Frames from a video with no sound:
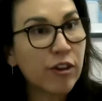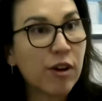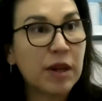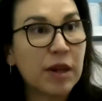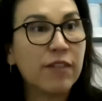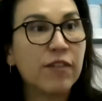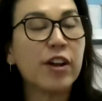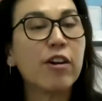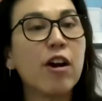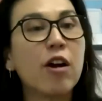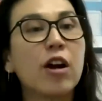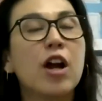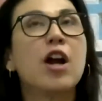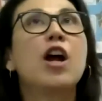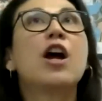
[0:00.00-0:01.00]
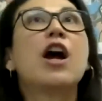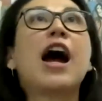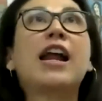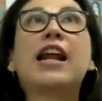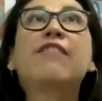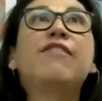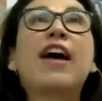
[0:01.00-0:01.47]
I mean, if there,
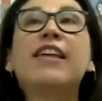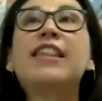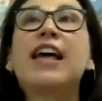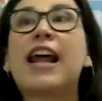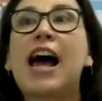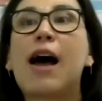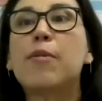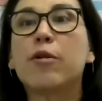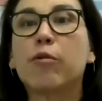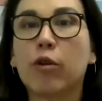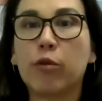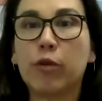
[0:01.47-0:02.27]
and I've had that happen where